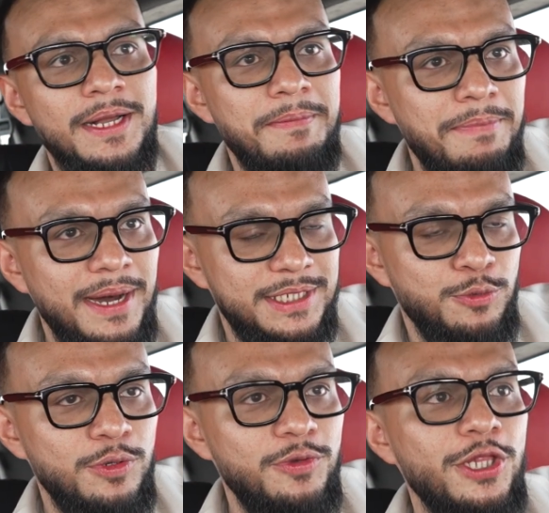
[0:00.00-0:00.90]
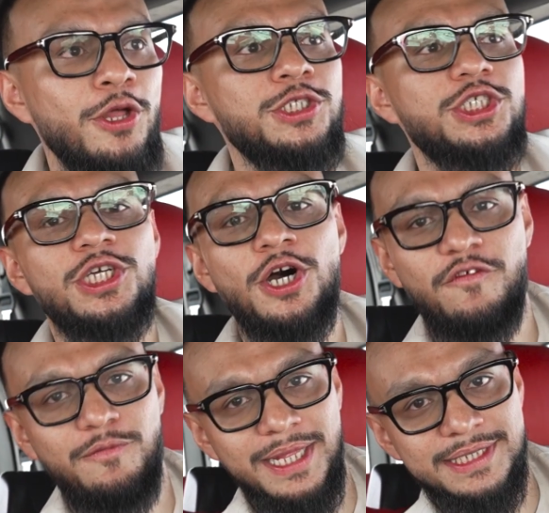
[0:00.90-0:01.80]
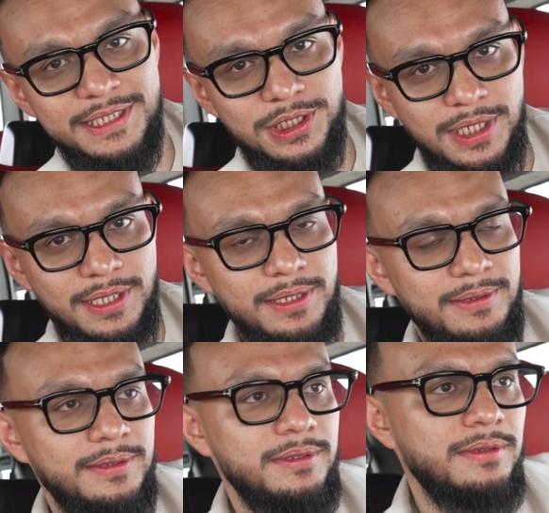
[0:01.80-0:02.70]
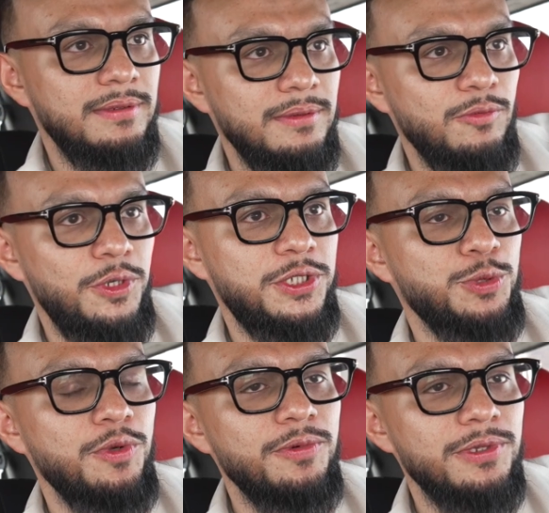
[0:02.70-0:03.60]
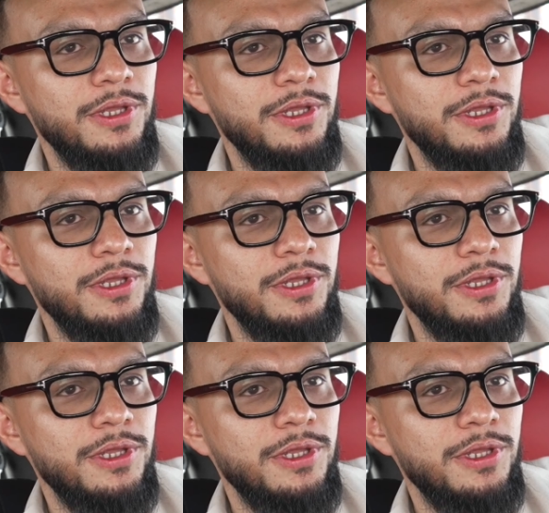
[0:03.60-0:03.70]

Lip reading: But when we launch the off plans, inshallah, which we will